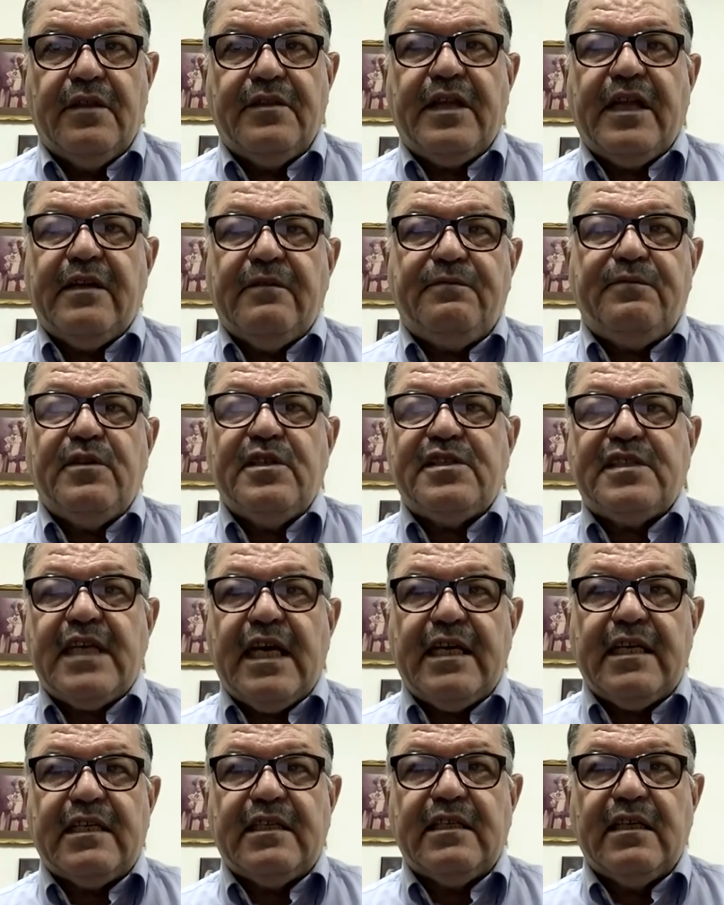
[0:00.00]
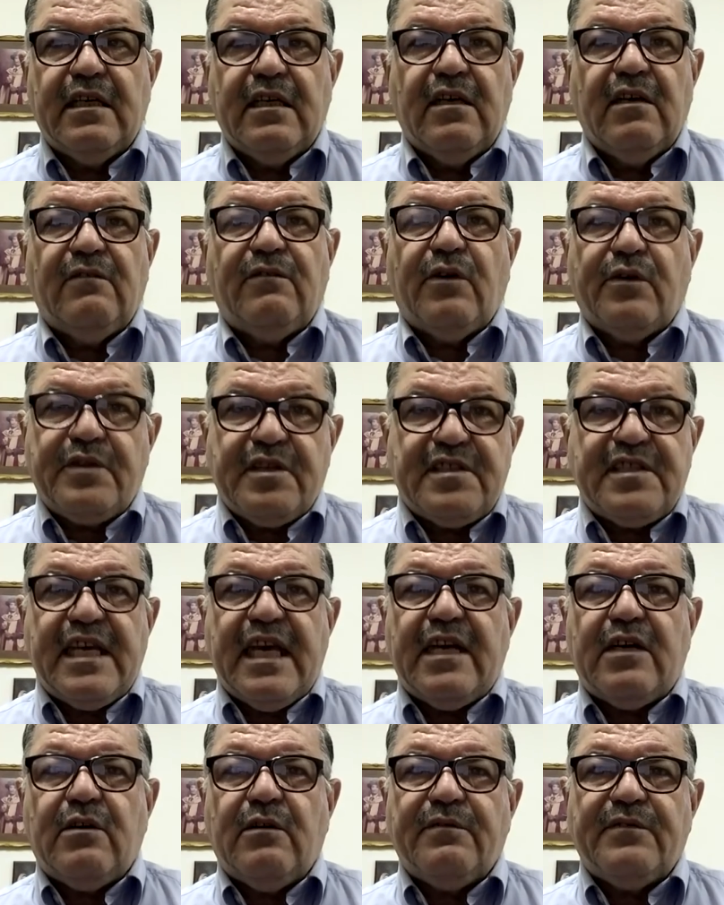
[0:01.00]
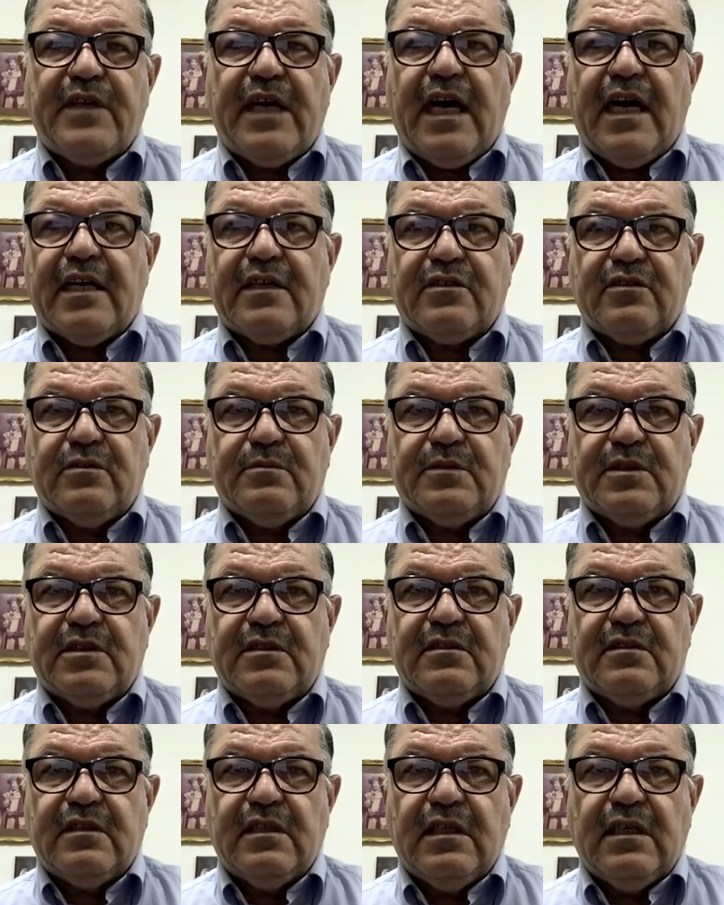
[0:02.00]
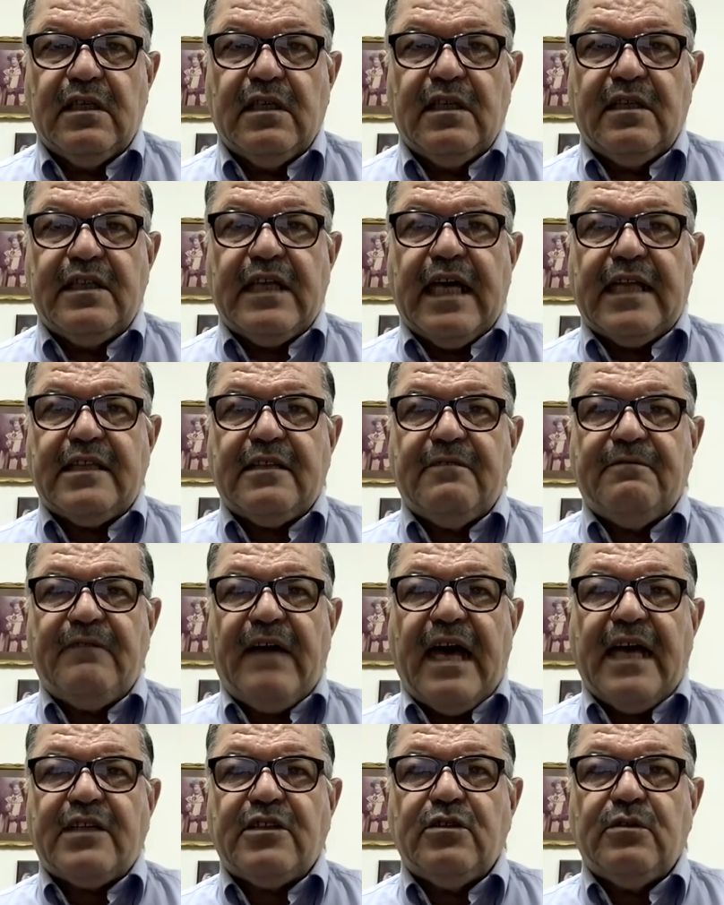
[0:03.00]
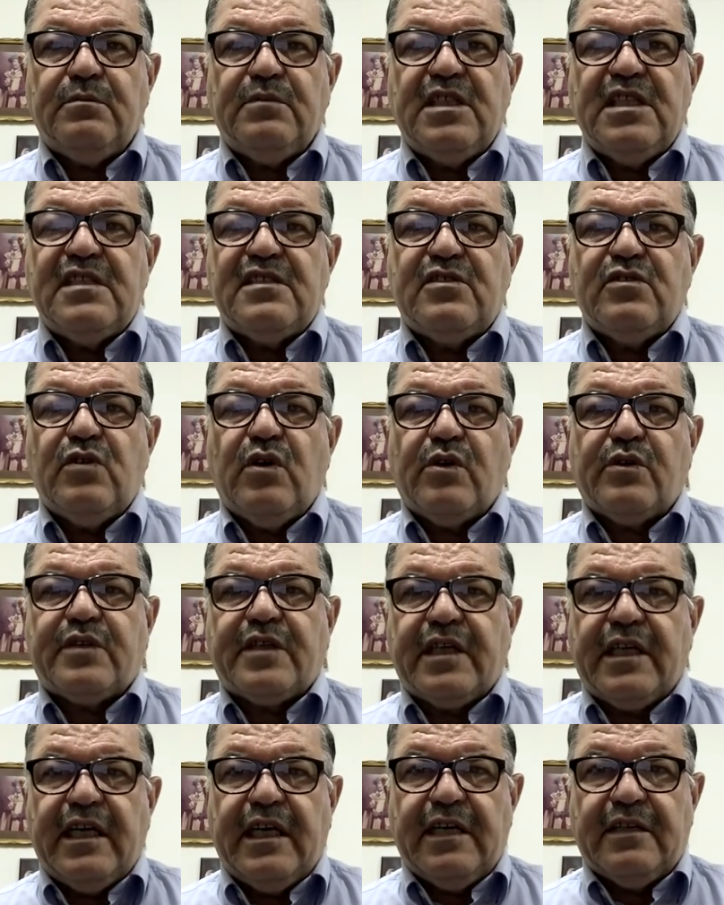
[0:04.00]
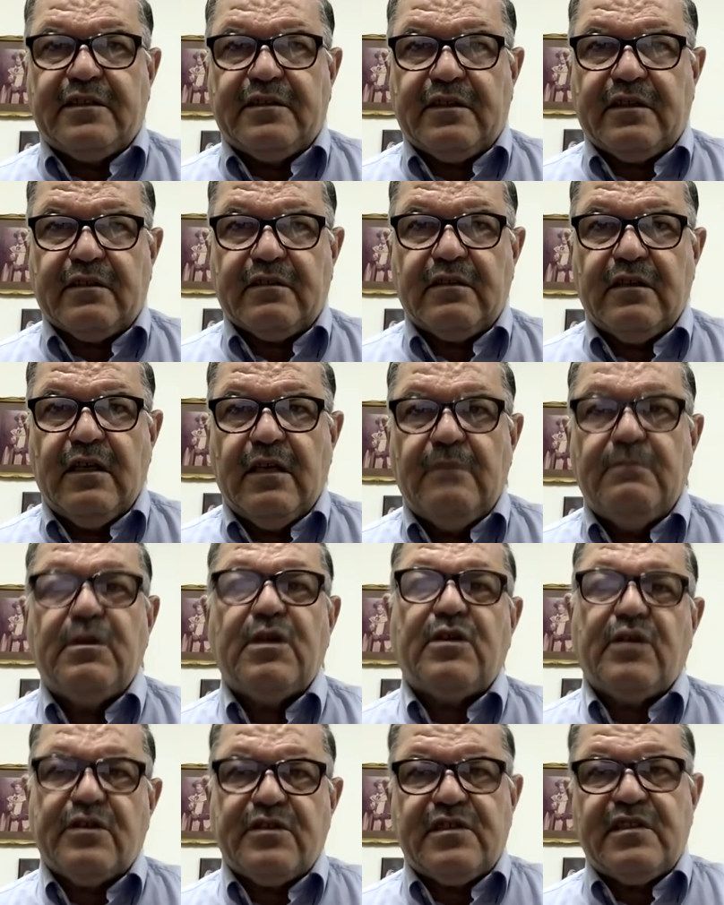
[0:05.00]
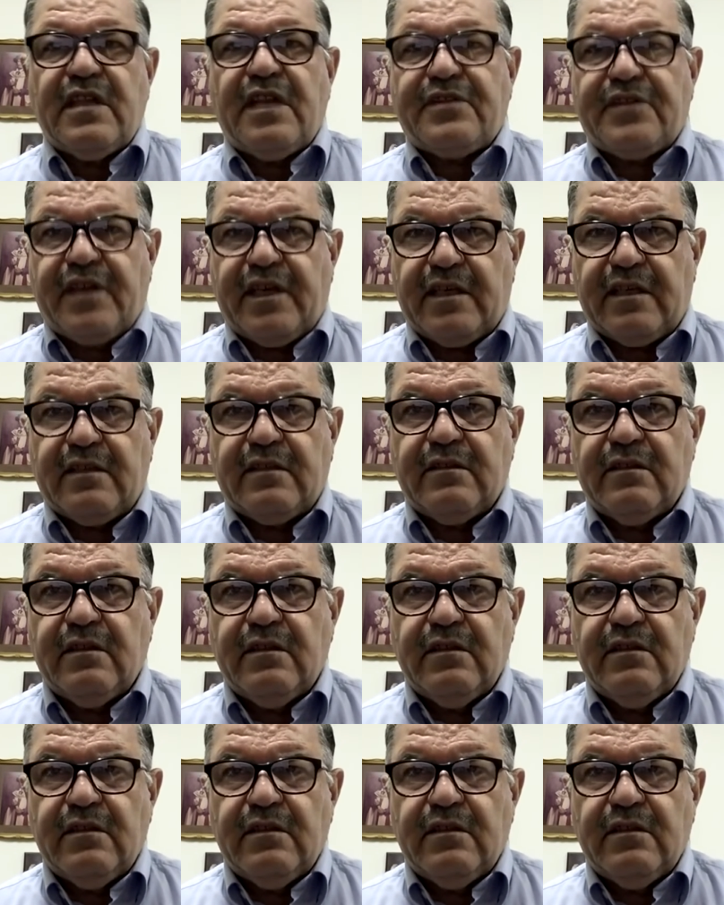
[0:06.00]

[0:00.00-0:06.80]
Then if we say, for the sake of the argument, that the vacuum needs no creator, because nothing,